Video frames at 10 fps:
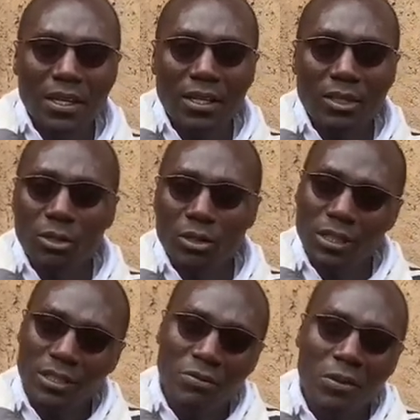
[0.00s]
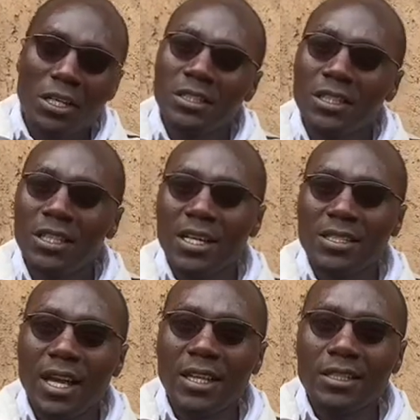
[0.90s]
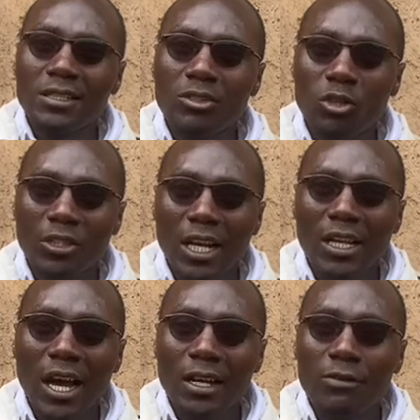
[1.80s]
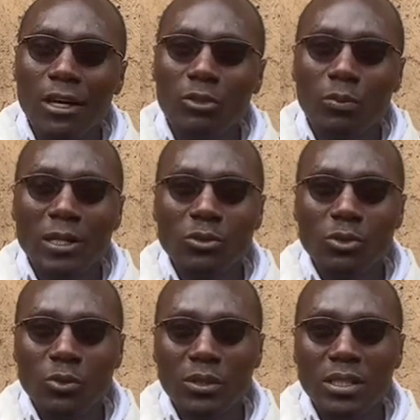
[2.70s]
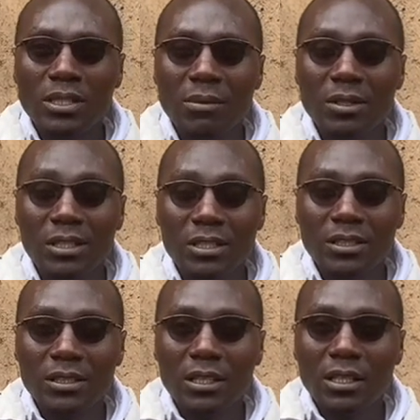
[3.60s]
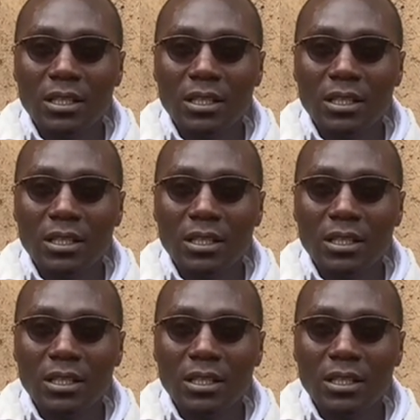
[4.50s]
You know, it is very tedious, and it's totally unfair to persons with disabilities.